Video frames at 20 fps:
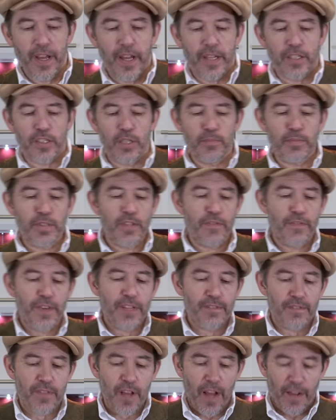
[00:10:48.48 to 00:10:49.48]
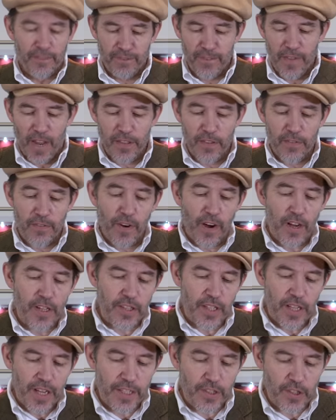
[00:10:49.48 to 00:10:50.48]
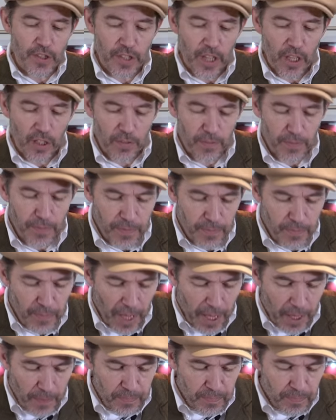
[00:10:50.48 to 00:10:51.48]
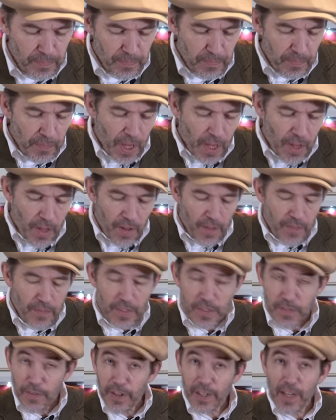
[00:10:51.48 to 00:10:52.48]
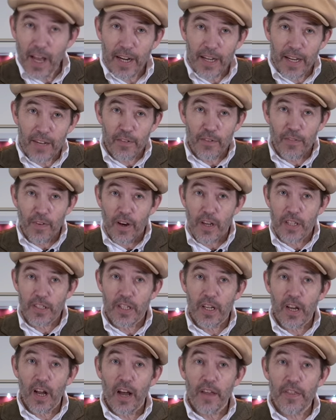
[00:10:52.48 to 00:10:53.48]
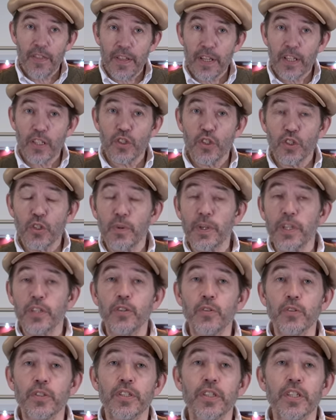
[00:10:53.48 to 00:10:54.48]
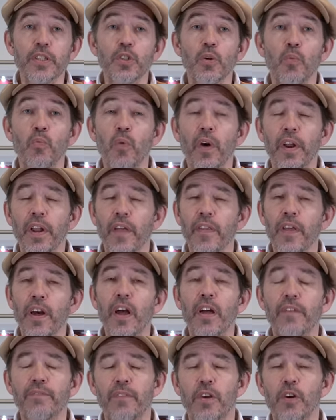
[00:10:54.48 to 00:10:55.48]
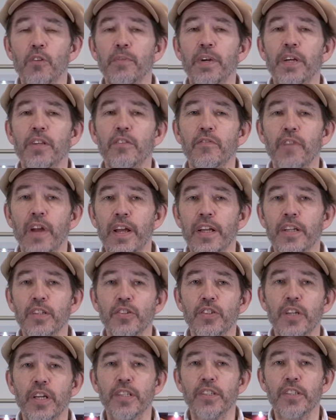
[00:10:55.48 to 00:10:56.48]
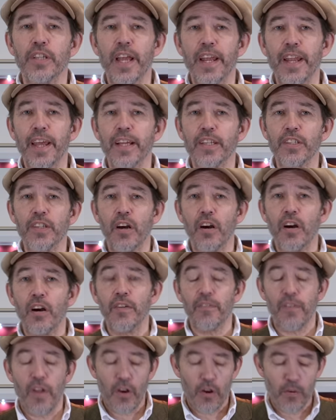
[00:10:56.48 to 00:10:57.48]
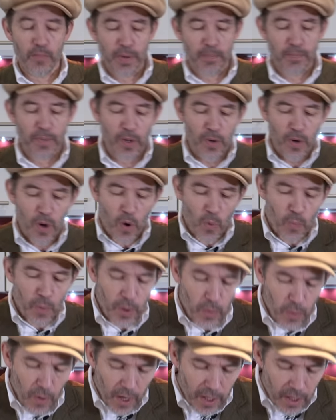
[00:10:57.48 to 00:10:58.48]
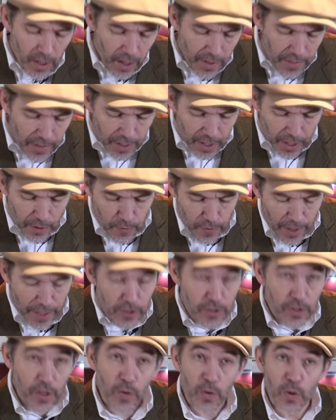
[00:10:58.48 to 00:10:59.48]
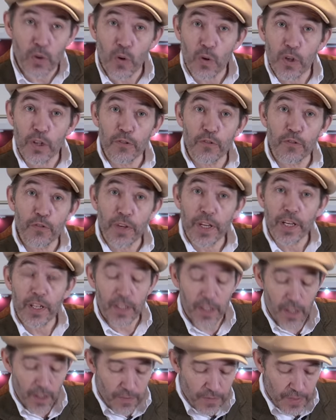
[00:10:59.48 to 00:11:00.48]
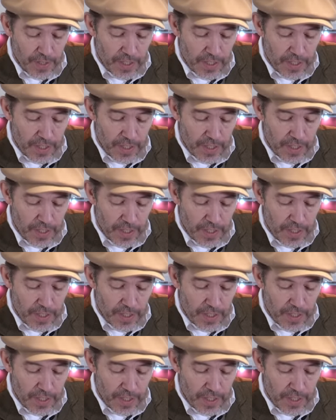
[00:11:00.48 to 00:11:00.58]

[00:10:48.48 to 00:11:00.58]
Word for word: In terms of the, the, the visor itself, um, it's a very clever visor. I think Shoei are using this on one other helmet in the range. It's an N X R helmet, but we quite like the kind of retro look and feel of